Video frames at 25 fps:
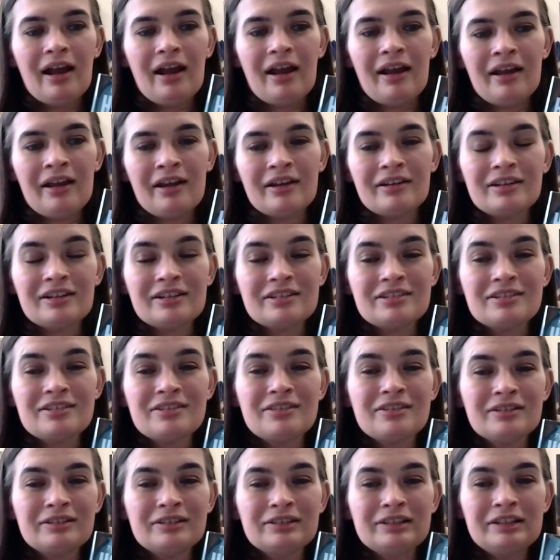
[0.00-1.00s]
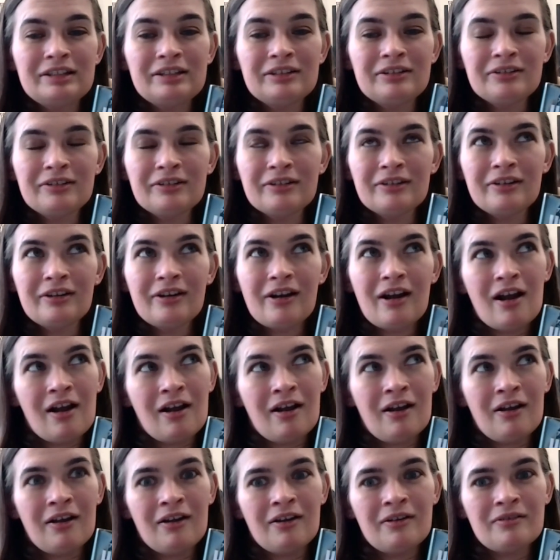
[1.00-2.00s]
And the leader
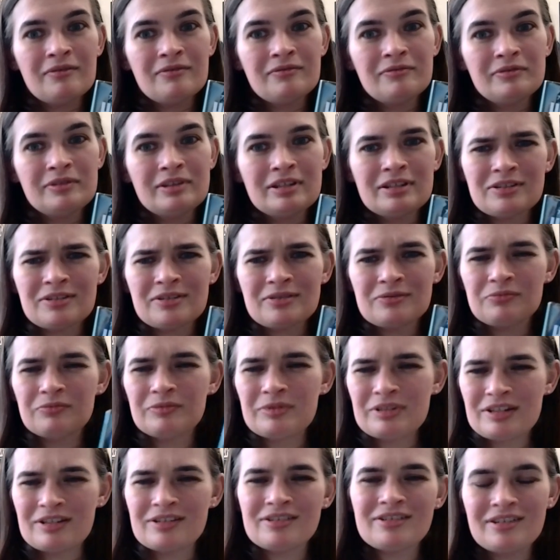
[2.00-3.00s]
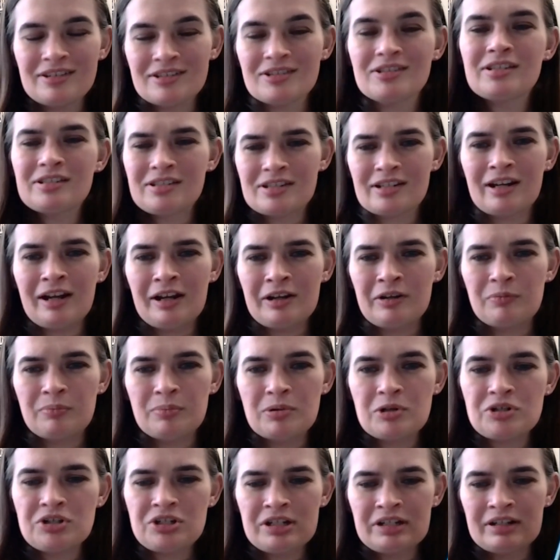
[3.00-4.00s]
of this resistance that's kind of
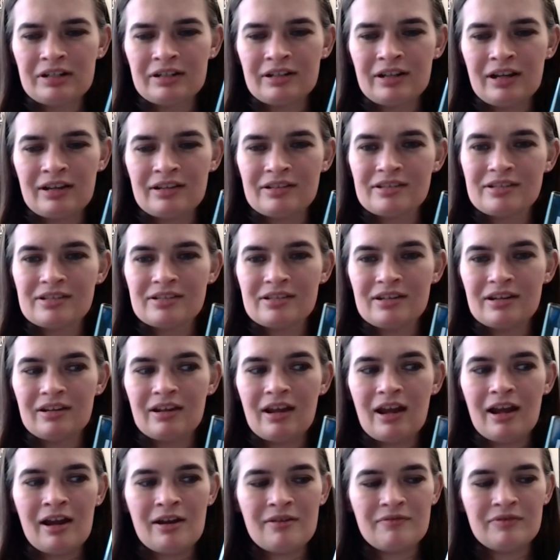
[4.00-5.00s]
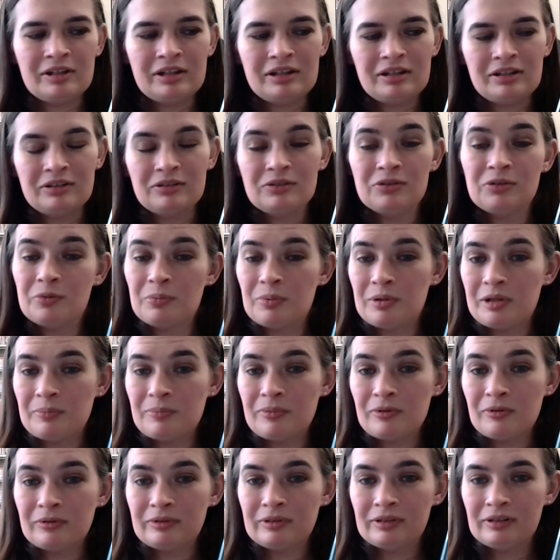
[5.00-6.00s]
pushing against having new
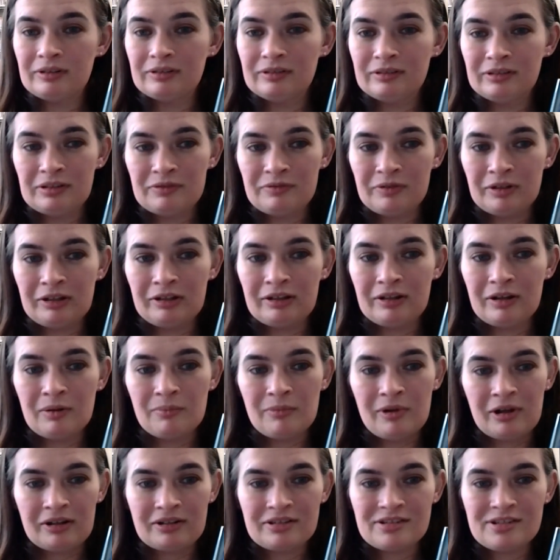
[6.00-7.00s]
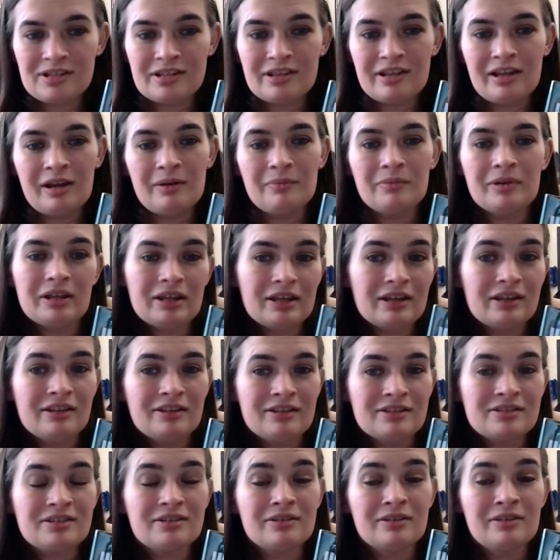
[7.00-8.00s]
people living amongst them
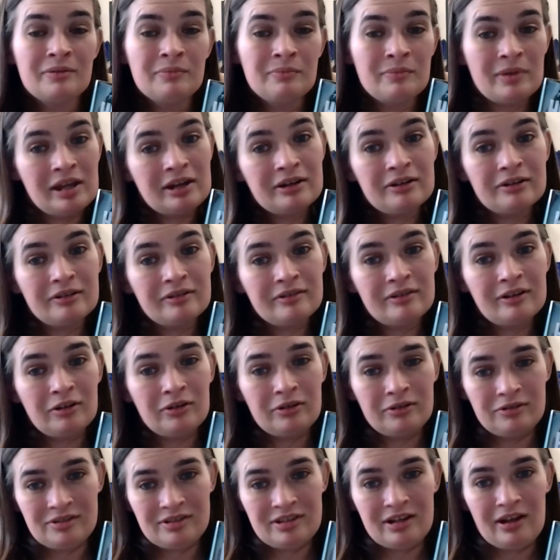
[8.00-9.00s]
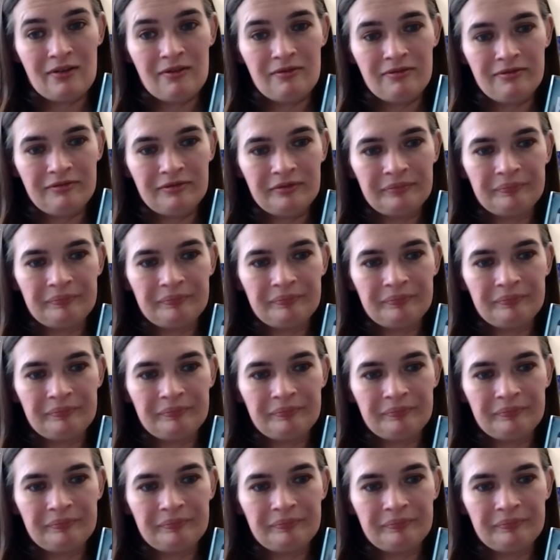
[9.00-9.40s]
is the mayor herself.